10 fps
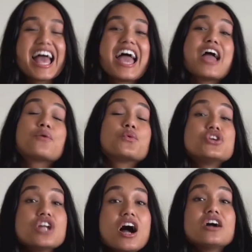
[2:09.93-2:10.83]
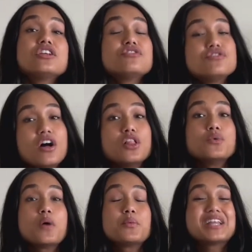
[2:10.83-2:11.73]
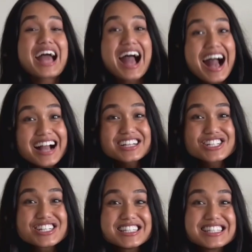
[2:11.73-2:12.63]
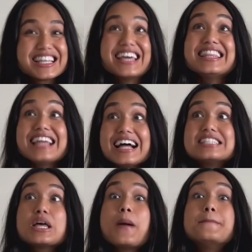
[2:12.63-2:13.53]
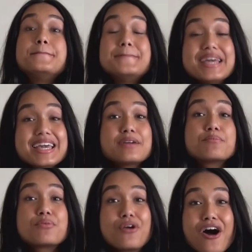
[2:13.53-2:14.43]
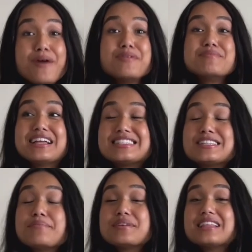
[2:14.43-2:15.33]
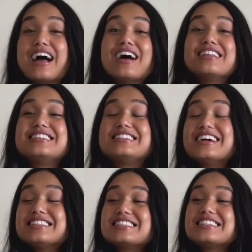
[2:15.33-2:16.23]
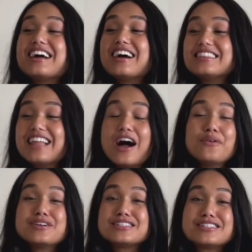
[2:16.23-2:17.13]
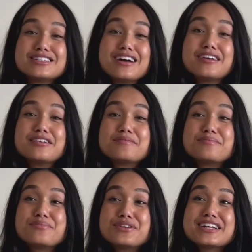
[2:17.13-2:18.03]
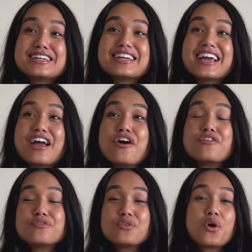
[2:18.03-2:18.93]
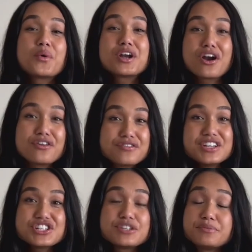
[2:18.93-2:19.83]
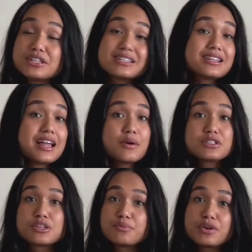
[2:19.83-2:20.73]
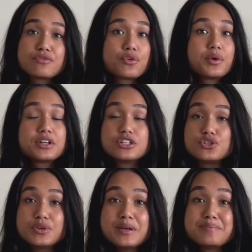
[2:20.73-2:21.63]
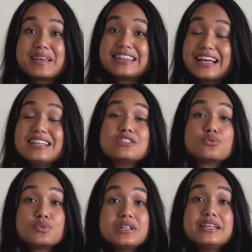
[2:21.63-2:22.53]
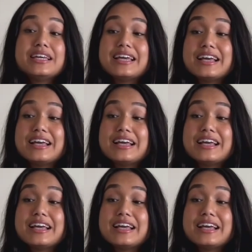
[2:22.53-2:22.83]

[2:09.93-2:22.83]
and we're not going to follow up with actions. And that's a big problem. That's something that doesn't allow us to bring forward our vision, doesn't allow us to bring forward the dream. And that is really